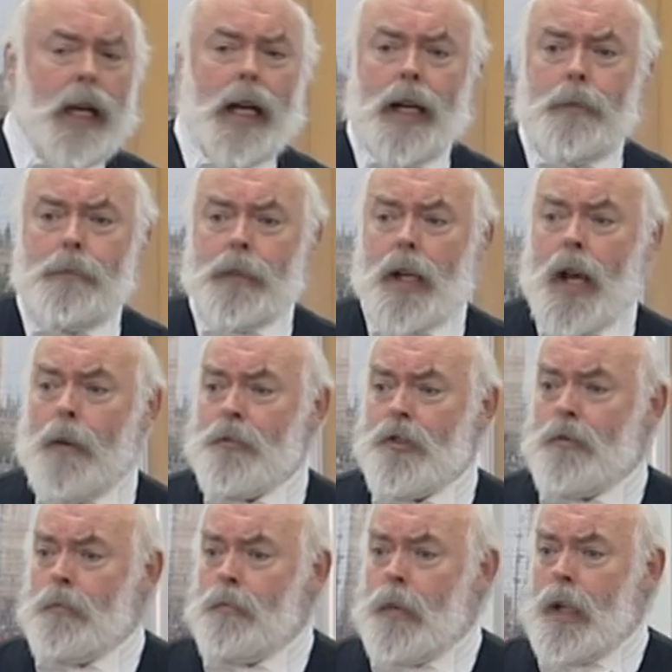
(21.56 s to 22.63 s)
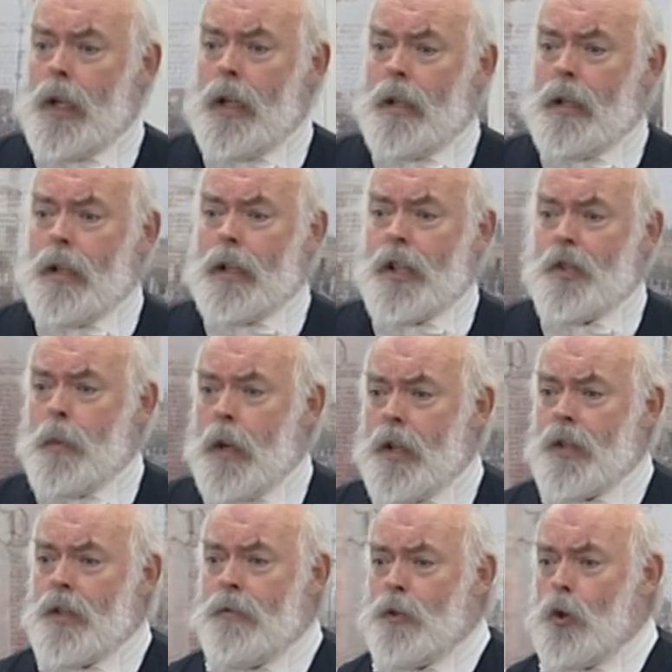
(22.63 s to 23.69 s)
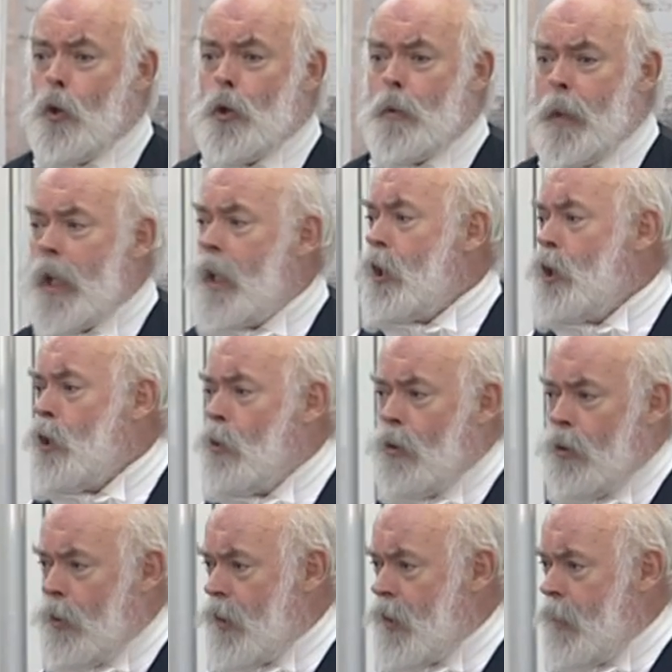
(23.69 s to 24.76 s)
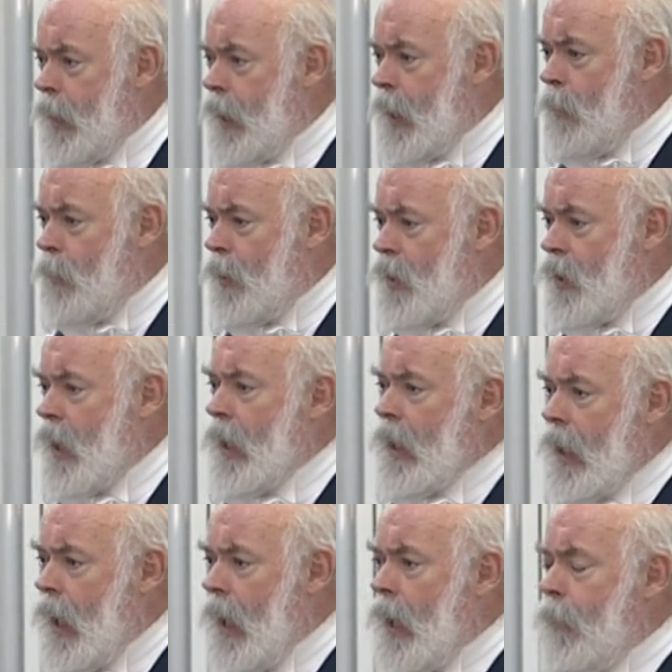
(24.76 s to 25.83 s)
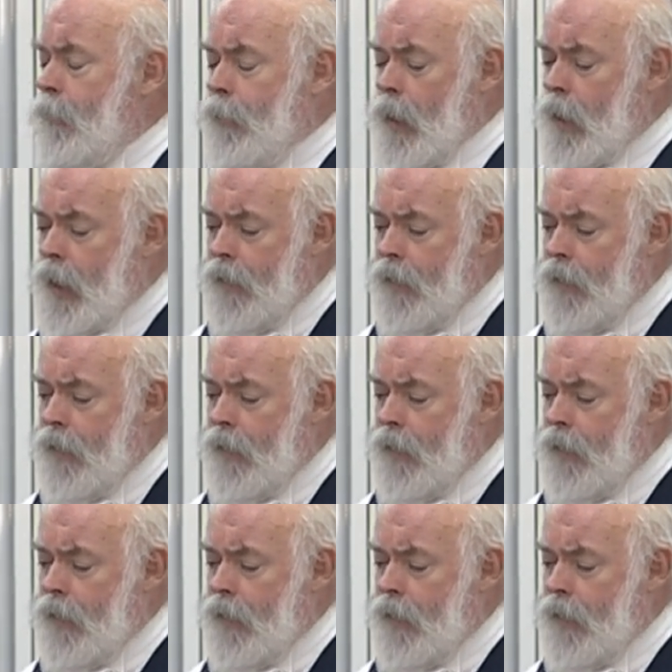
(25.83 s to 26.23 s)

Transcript: um, comes from uh, an experience of George Bernard Shaw's when he was um,